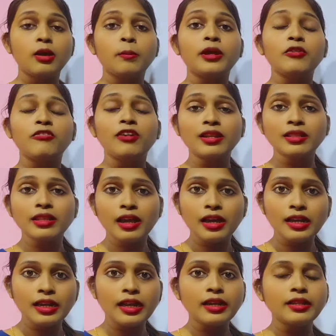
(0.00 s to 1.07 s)
but where they
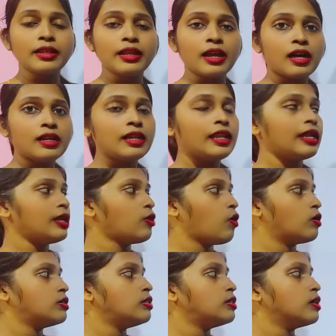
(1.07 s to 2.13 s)
are laid
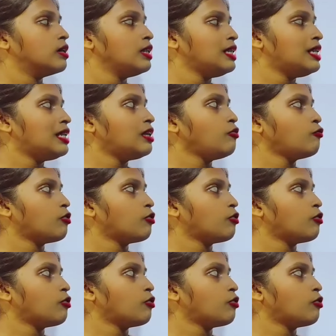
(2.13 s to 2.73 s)
on the leaf